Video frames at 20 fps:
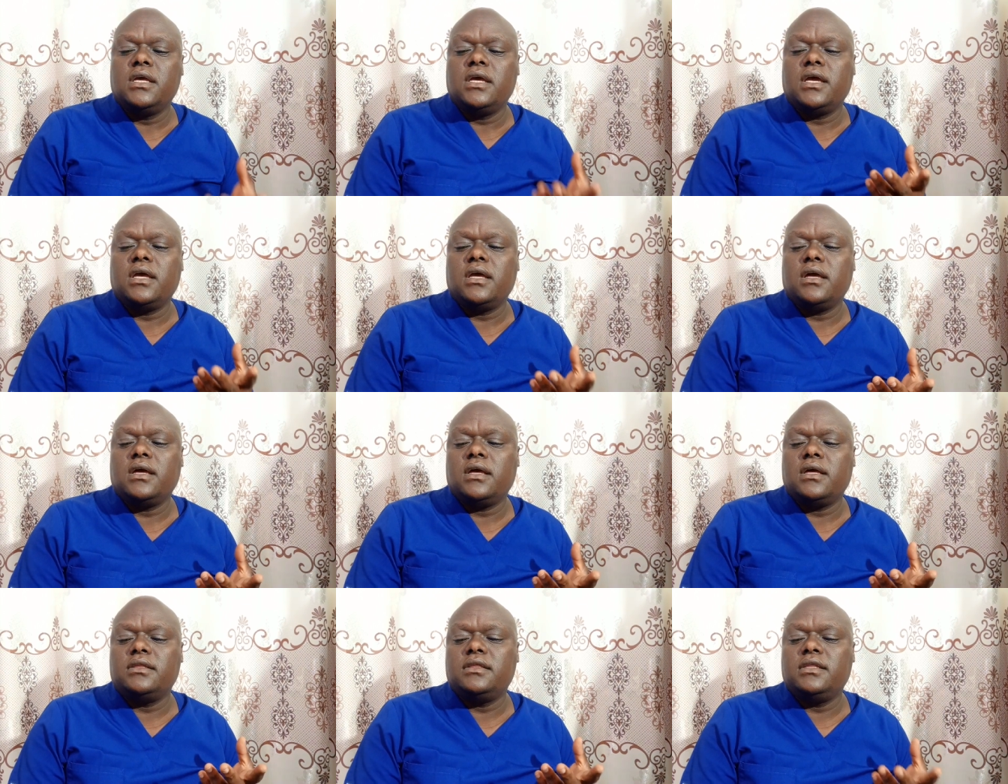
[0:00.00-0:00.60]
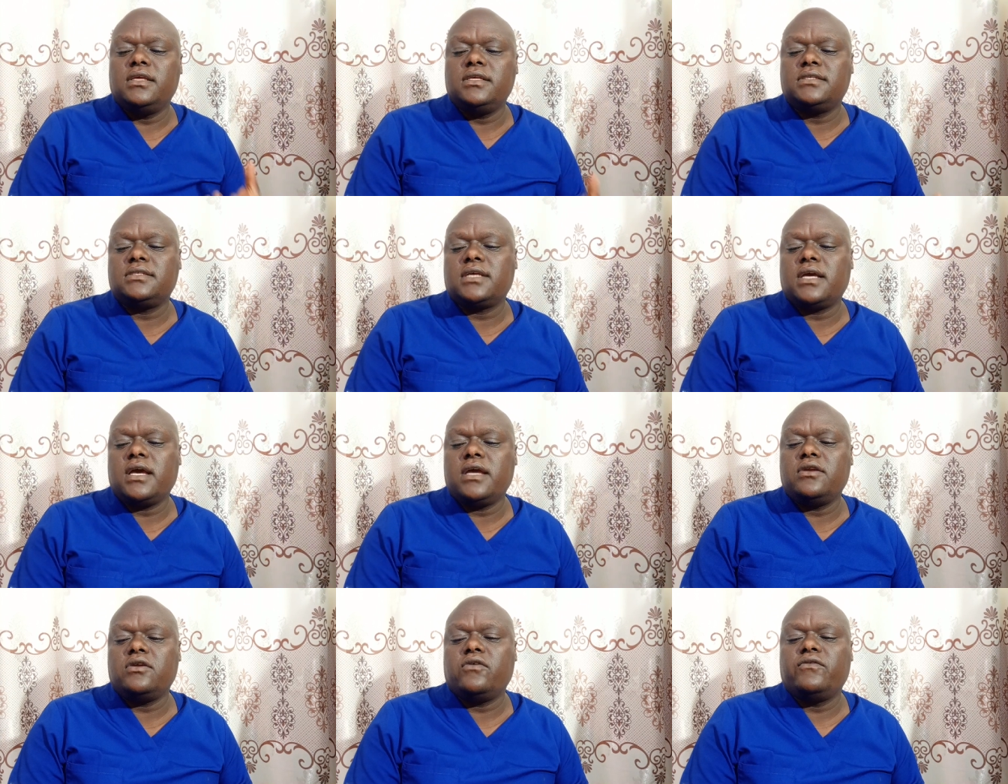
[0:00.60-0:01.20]
uh, this
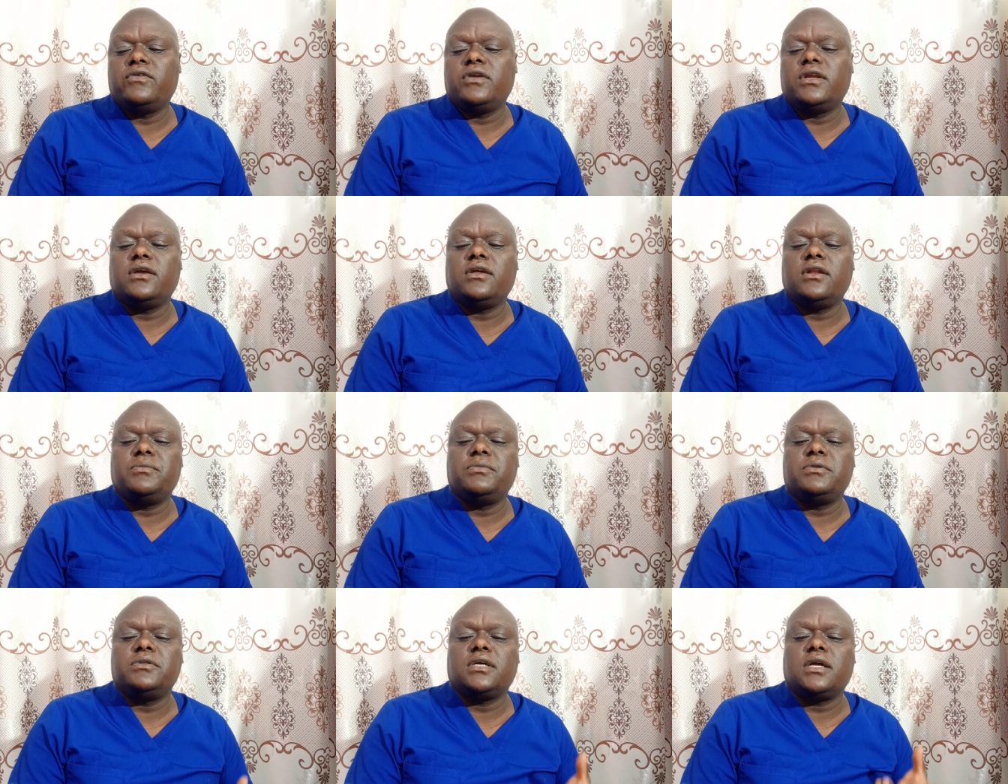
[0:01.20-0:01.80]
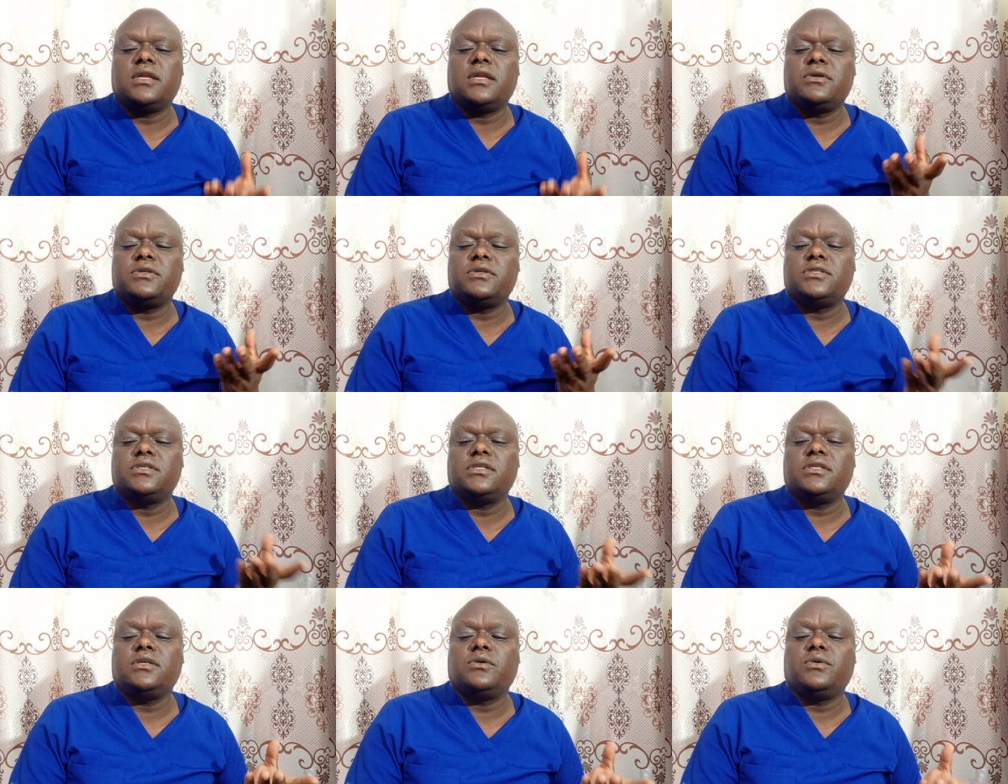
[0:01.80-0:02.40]
kind of irregular periods can be
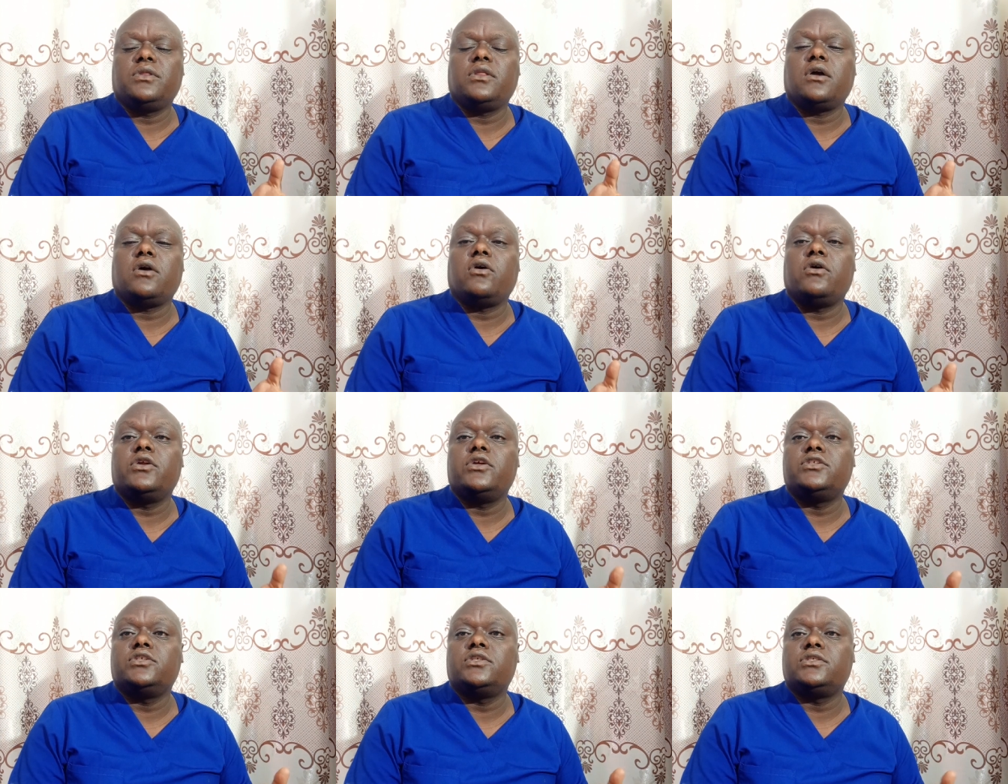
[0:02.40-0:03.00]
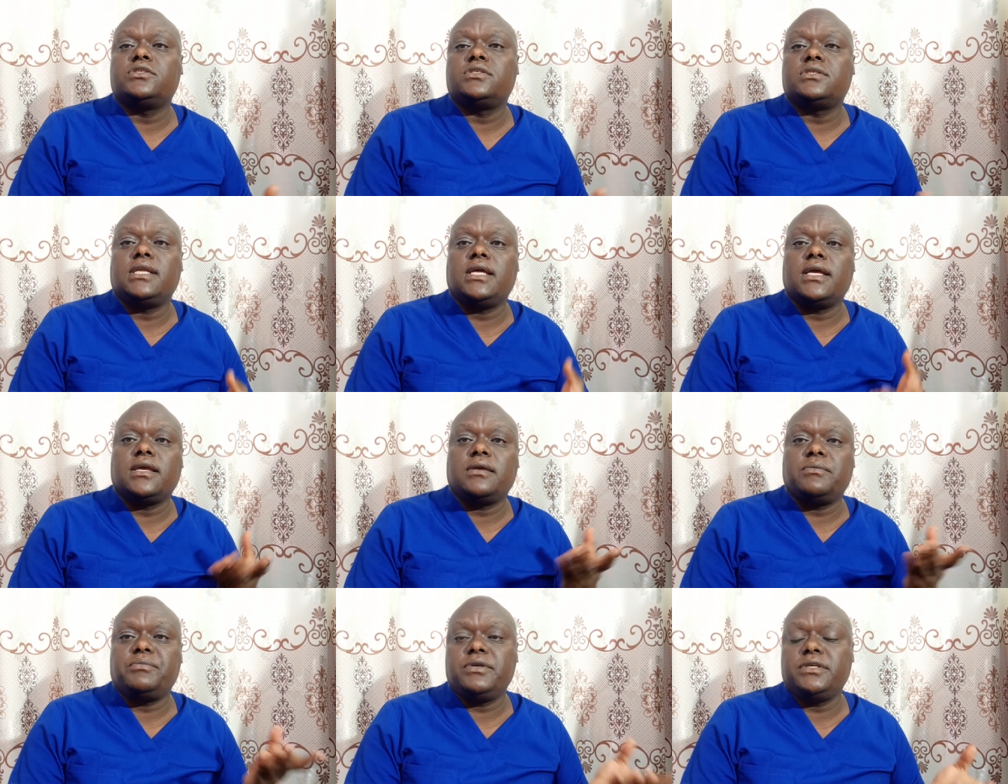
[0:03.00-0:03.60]
associated with the conditions
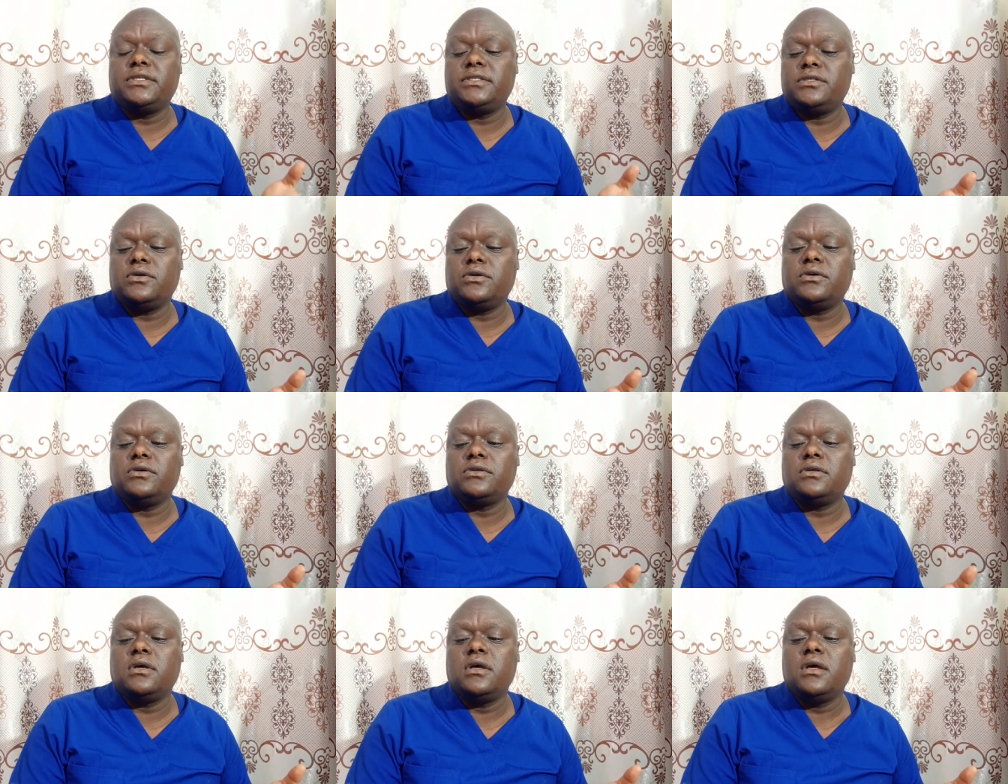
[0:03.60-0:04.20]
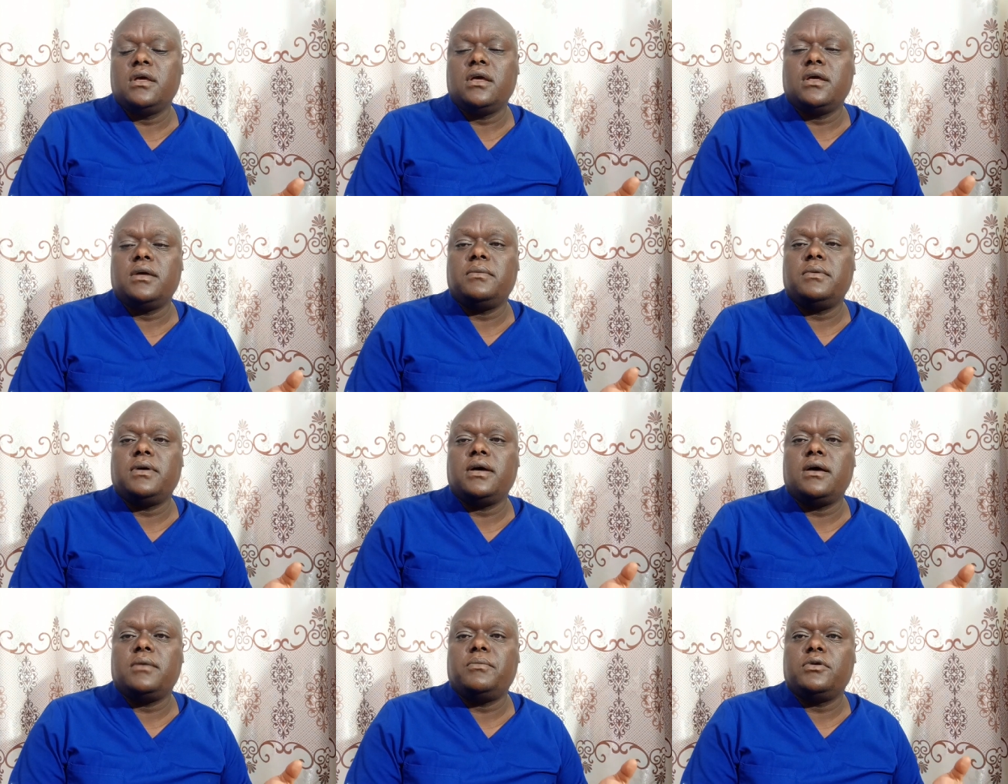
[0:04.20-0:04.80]
like PCO,
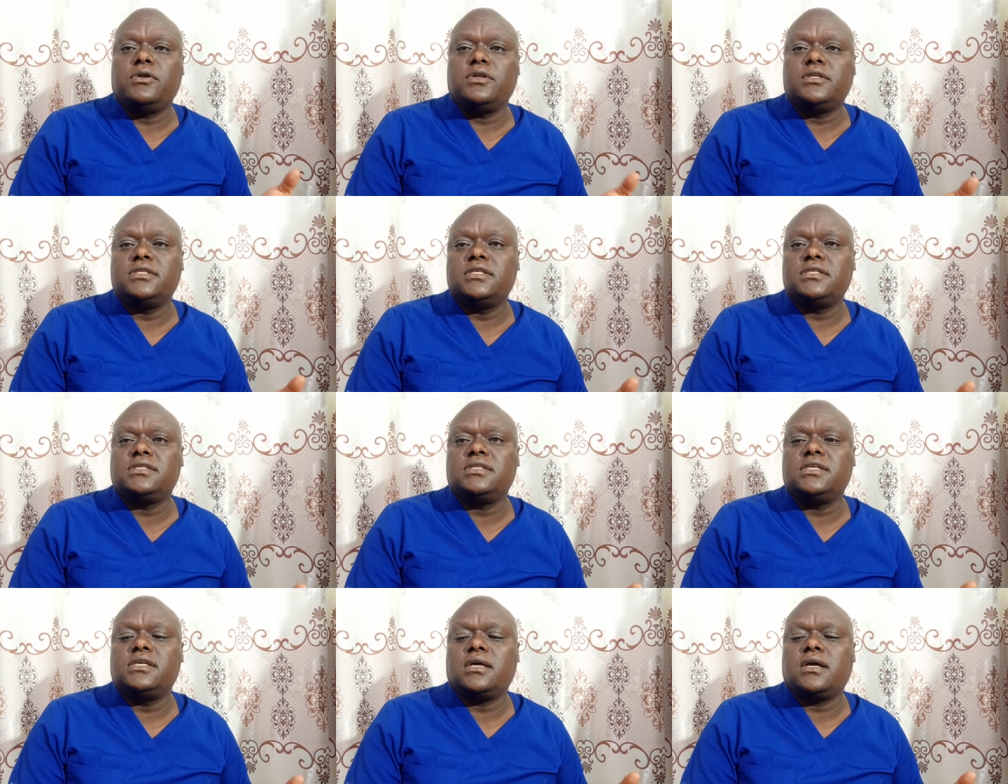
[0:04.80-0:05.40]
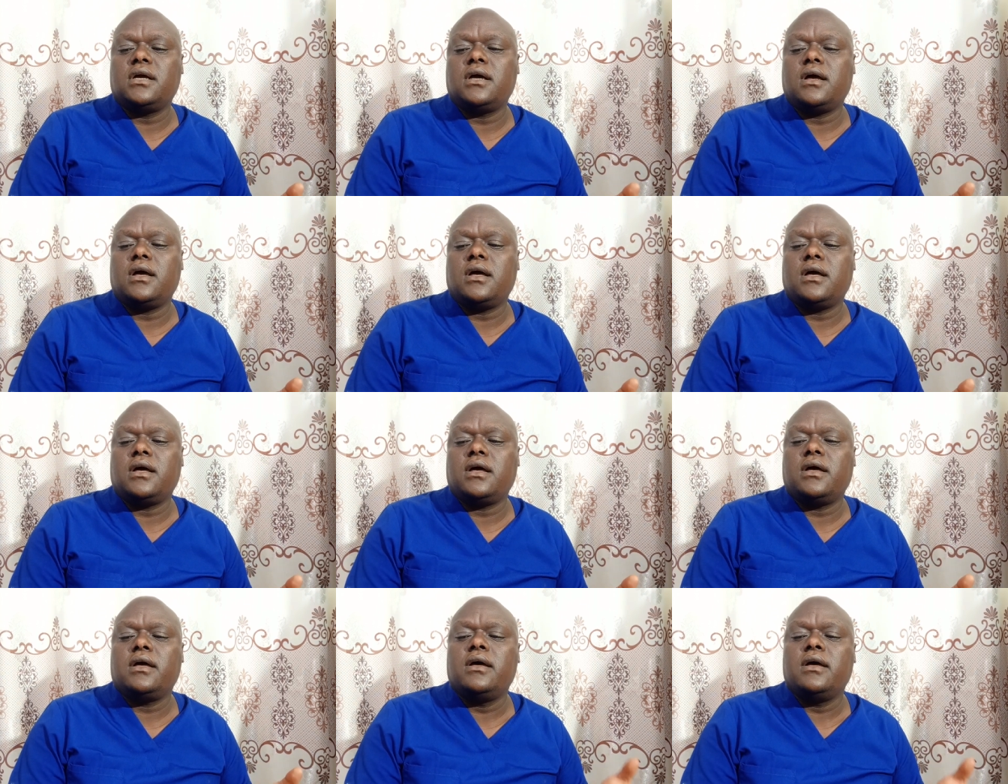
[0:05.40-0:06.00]
uh, polycystic
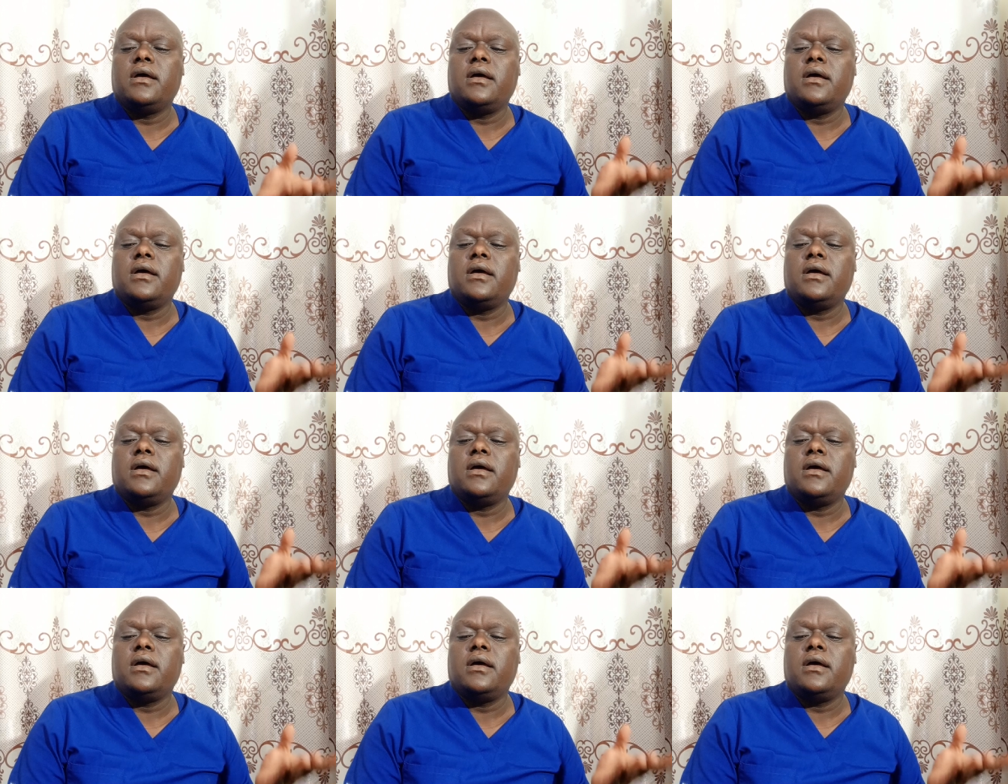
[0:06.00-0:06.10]
uh,